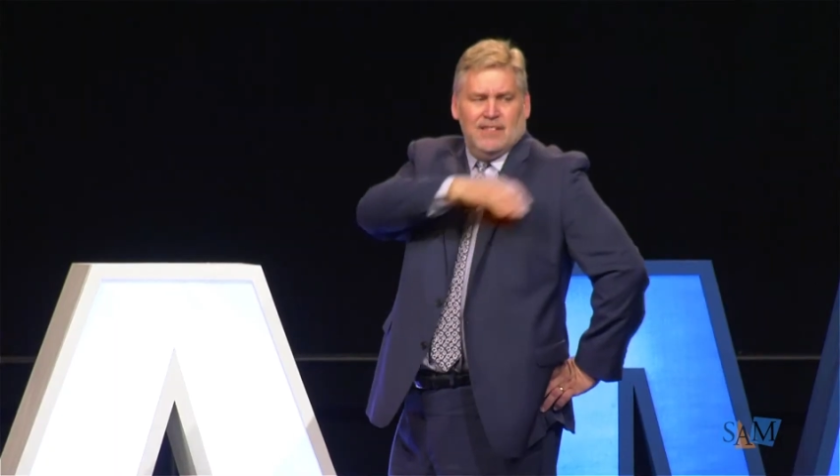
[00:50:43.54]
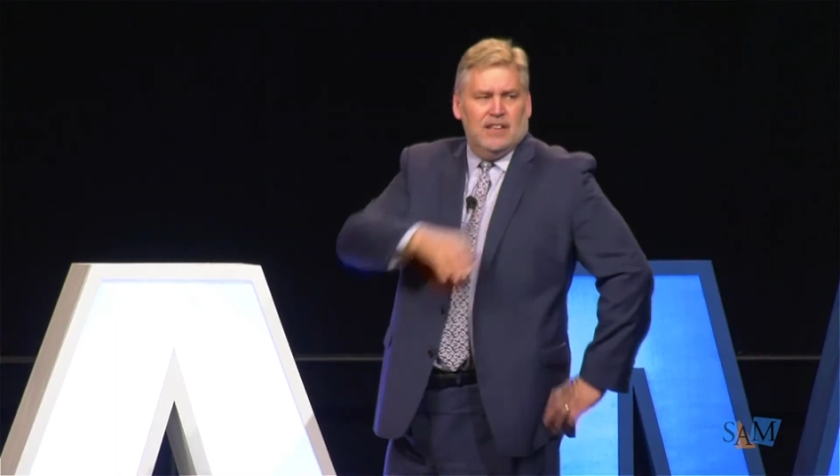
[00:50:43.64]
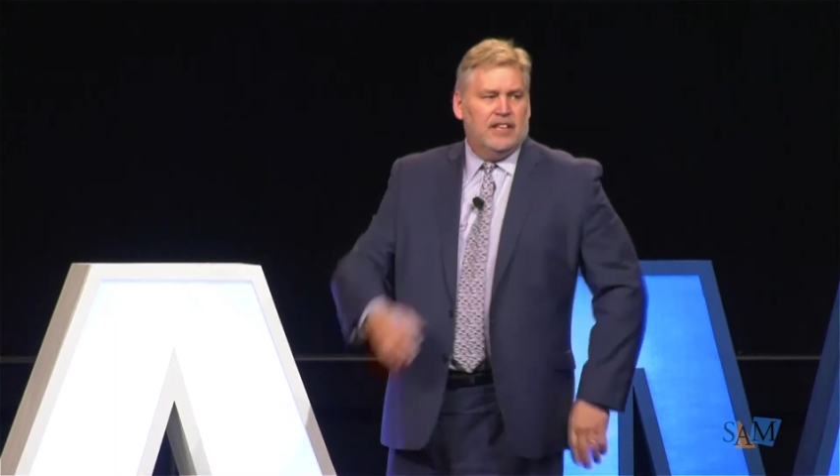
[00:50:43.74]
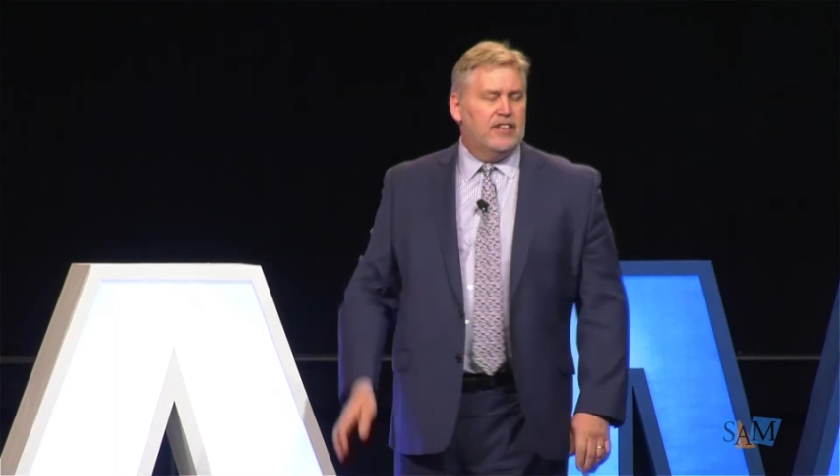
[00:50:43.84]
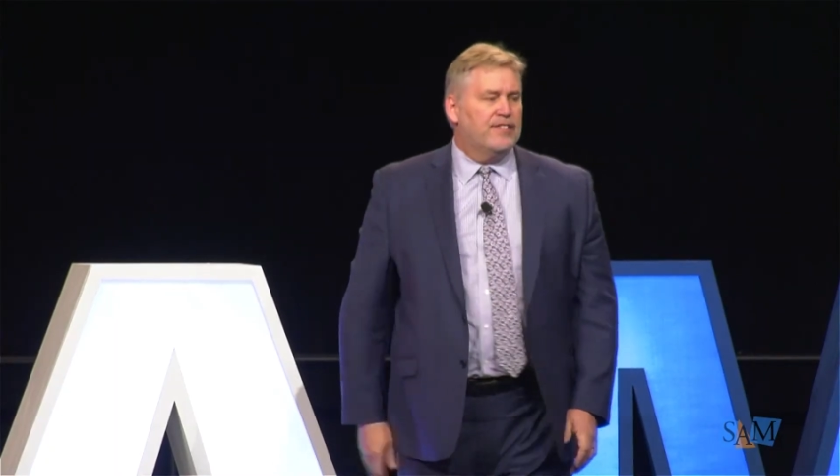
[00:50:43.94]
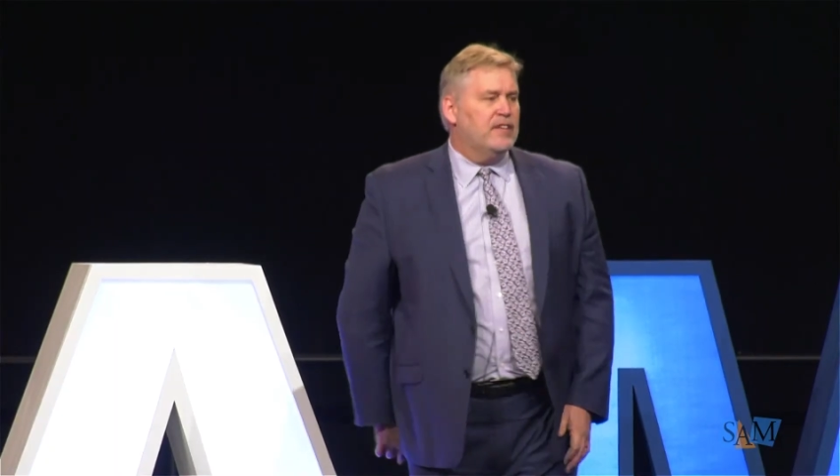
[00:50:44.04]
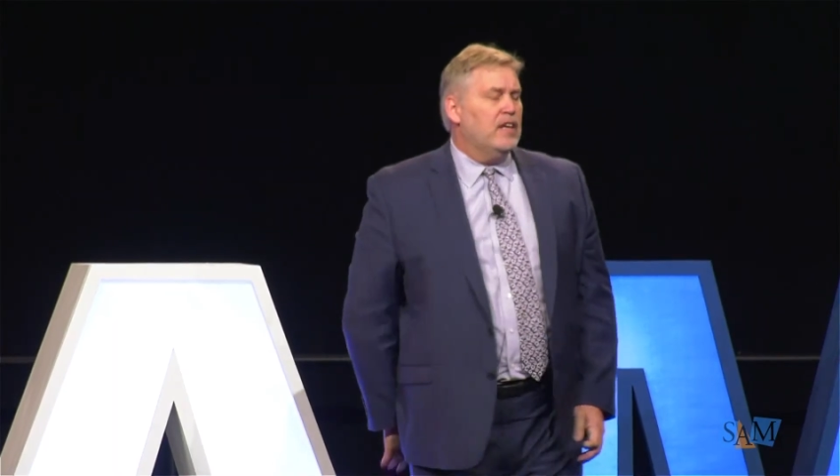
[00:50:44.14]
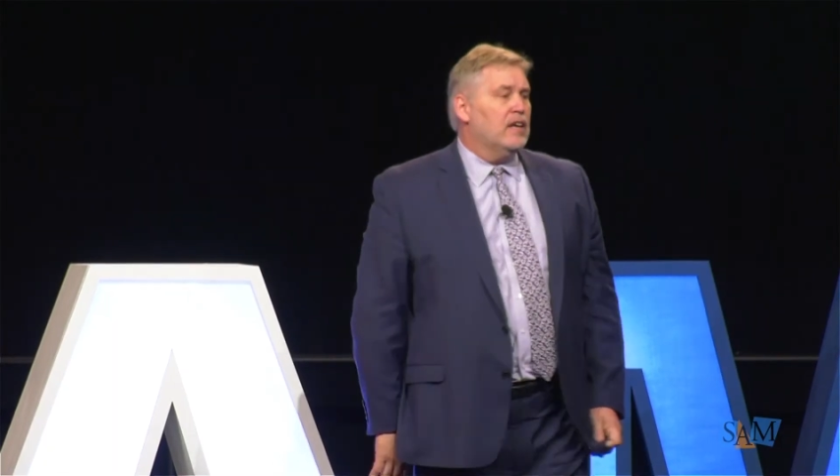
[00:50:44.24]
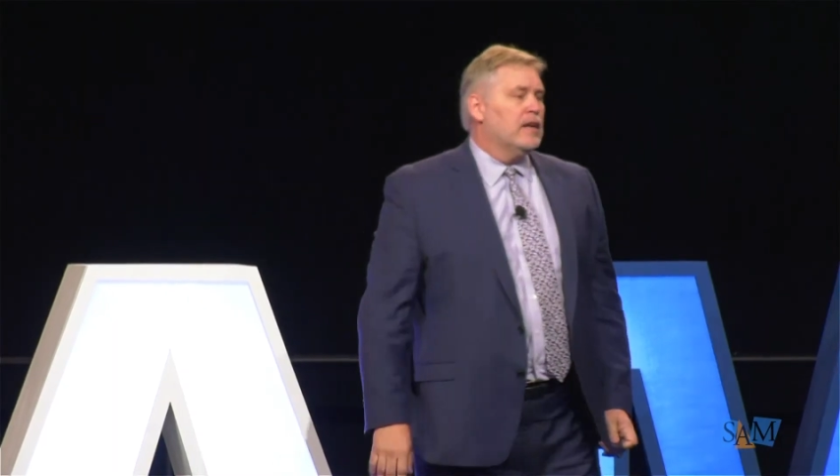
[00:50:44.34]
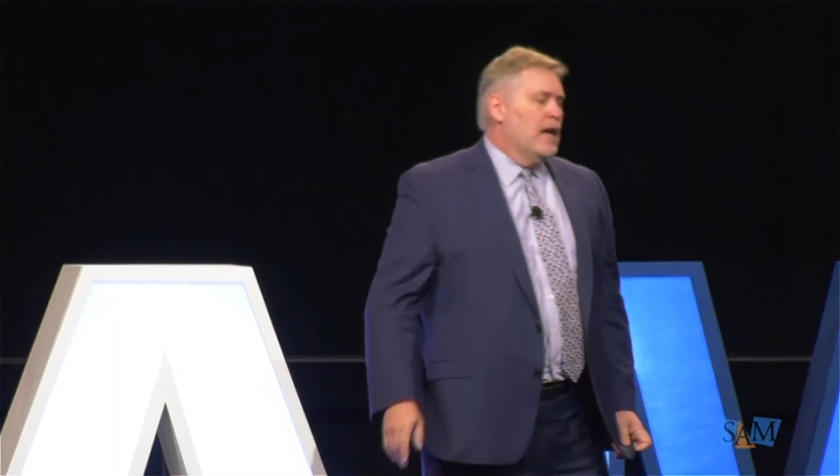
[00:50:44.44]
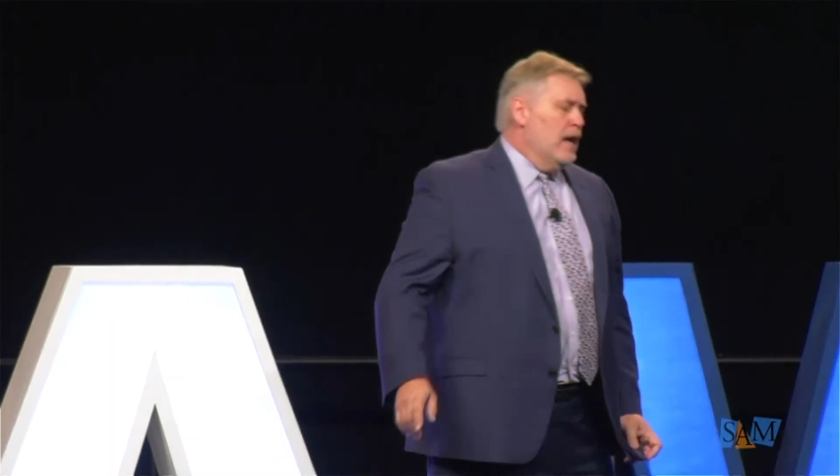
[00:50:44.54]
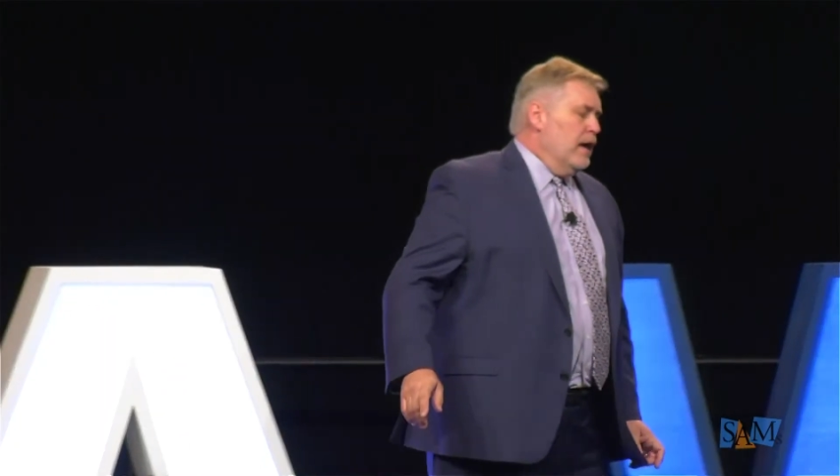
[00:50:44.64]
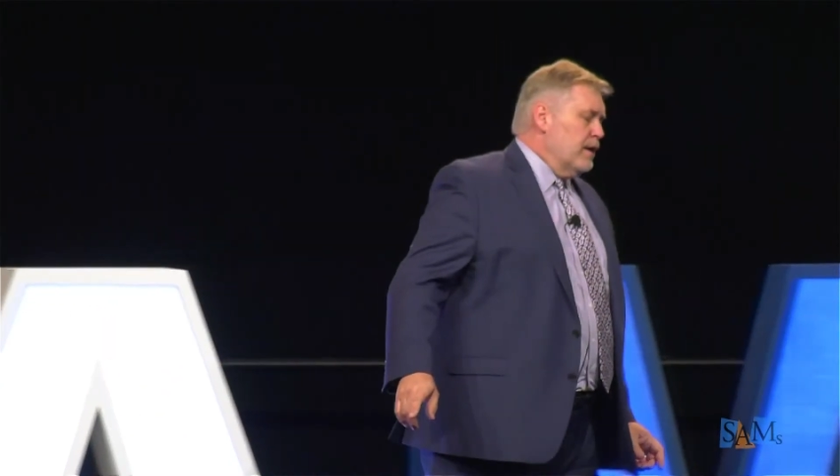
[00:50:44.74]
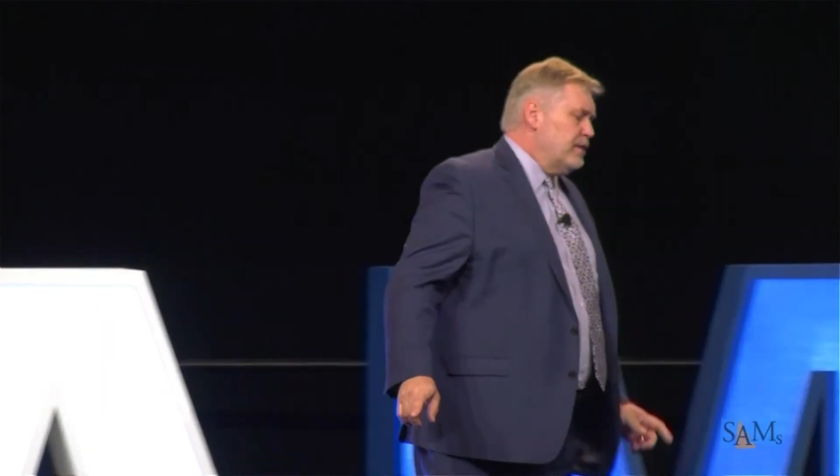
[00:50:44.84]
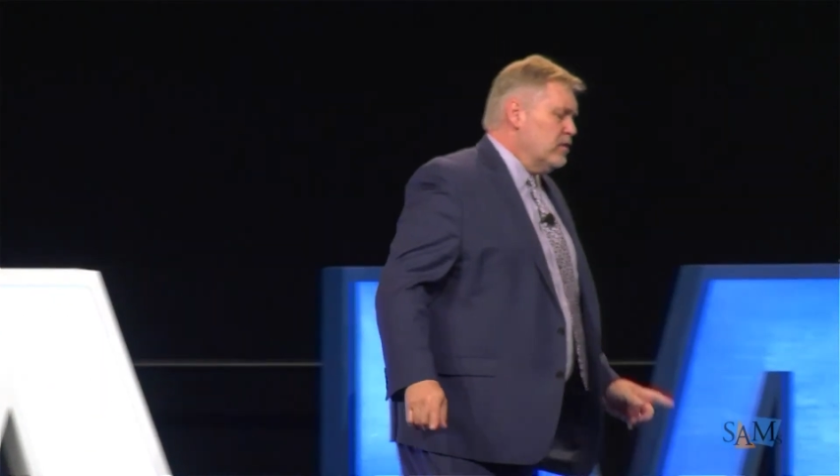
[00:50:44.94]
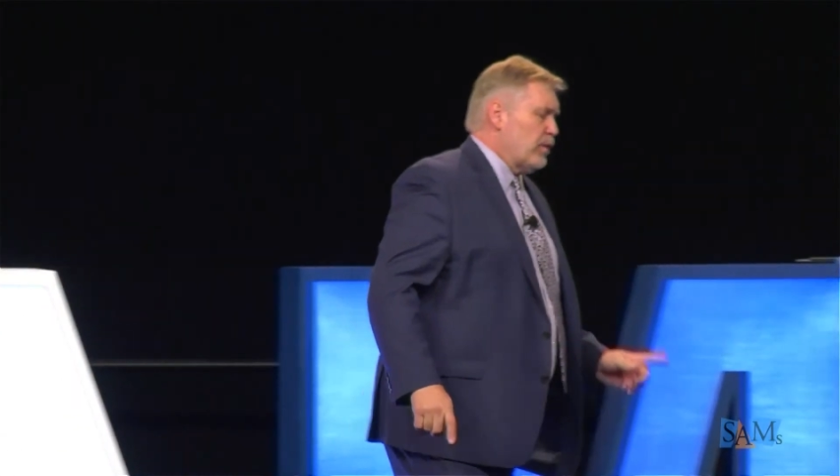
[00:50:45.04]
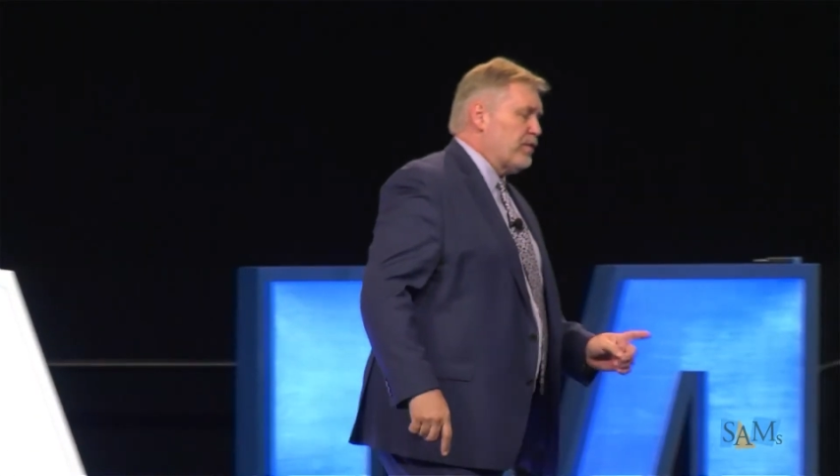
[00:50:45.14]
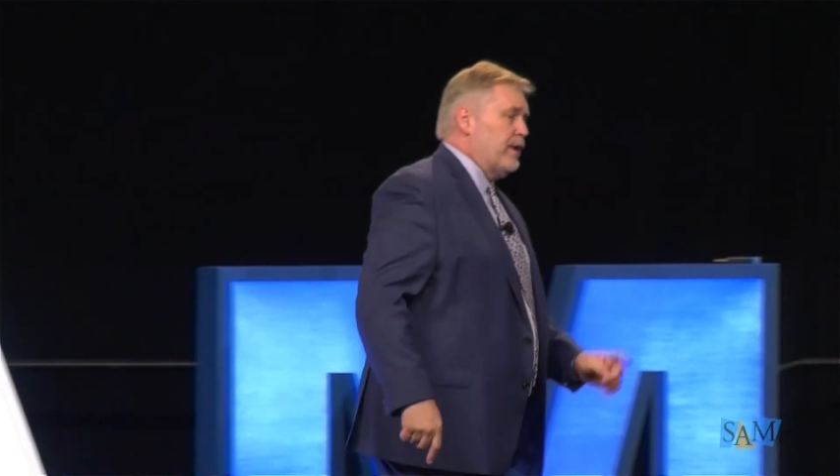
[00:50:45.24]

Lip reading: Did you see it? Because here's what's going